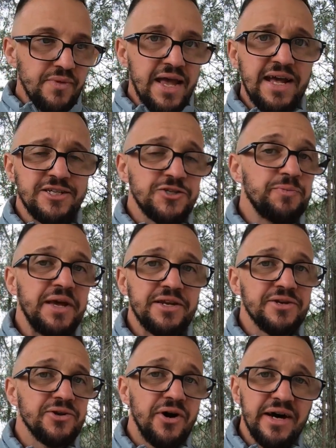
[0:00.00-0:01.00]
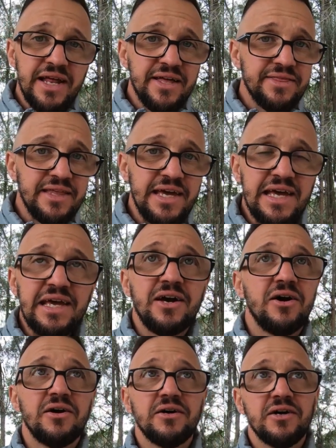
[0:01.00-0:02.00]
Had to spend a night out there.
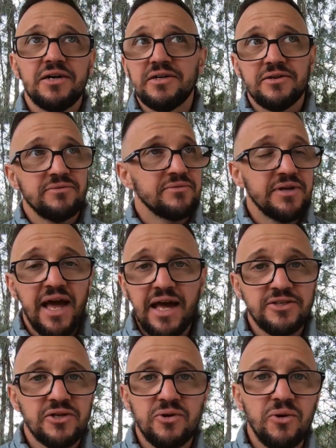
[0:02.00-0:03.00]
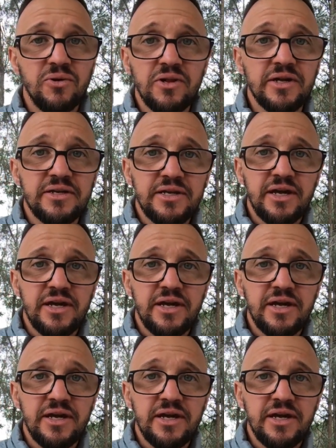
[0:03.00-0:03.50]
Had to call it.